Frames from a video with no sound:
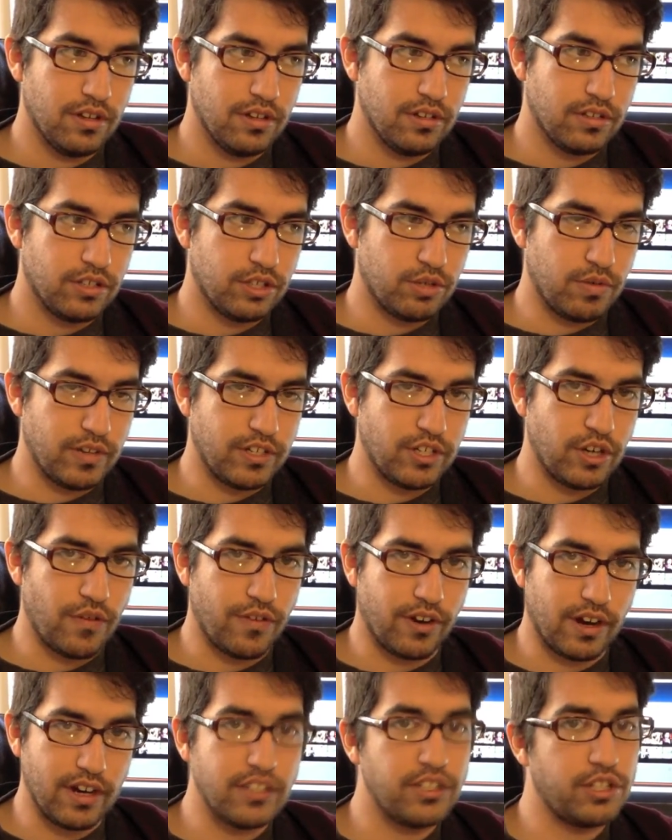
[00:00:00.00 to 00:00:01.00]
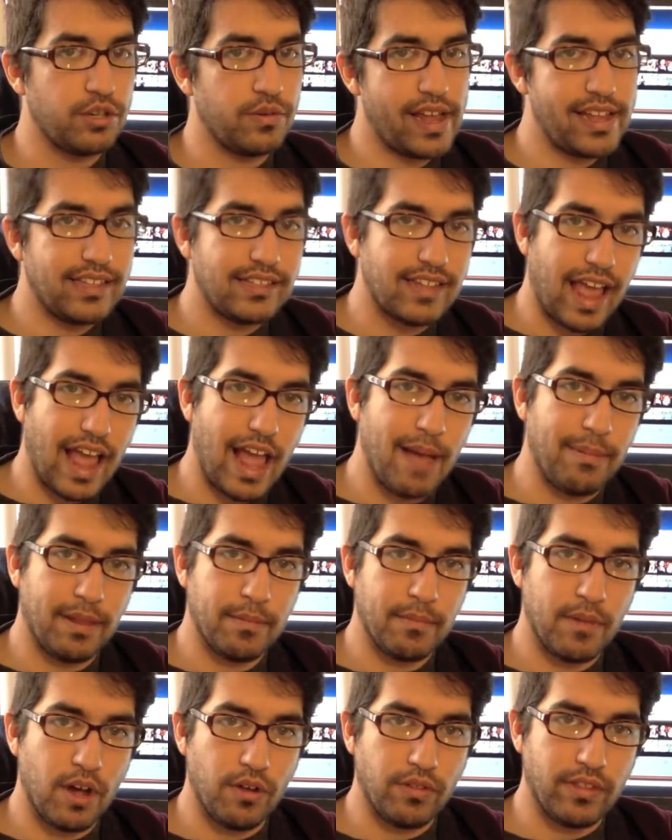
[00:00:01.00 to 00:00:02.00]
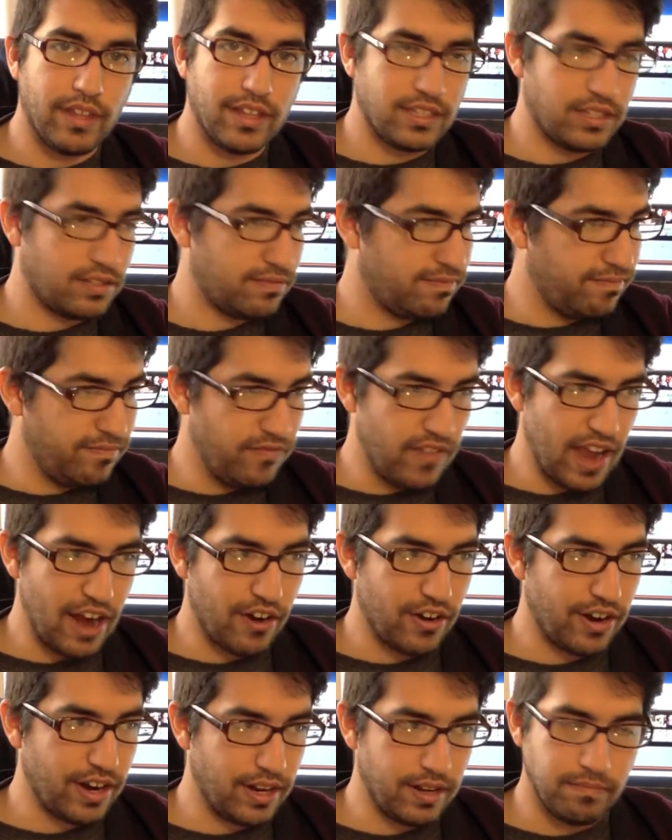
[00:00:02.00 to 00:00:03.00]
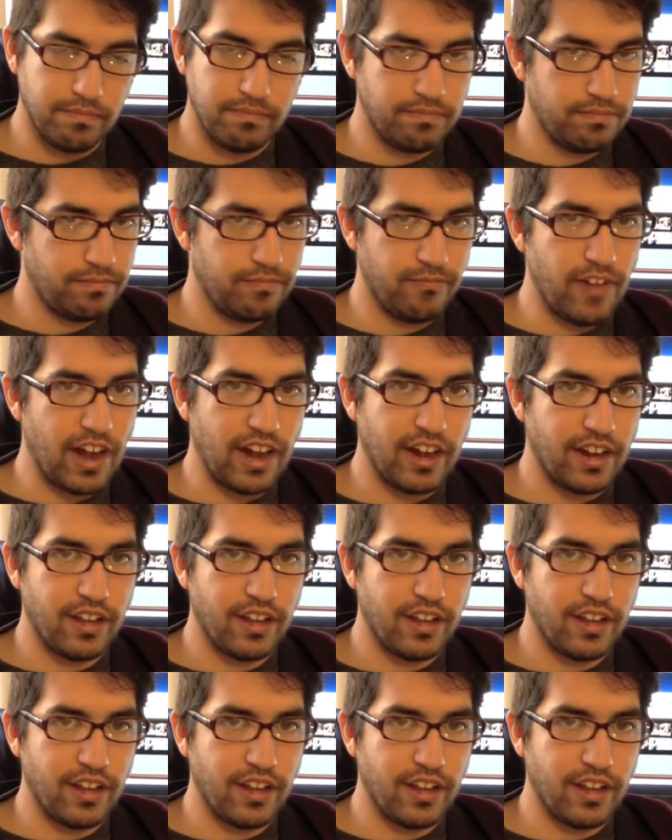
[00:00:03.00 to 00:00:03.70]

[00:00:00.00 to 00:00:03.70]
switch over into a tablet mode that's very very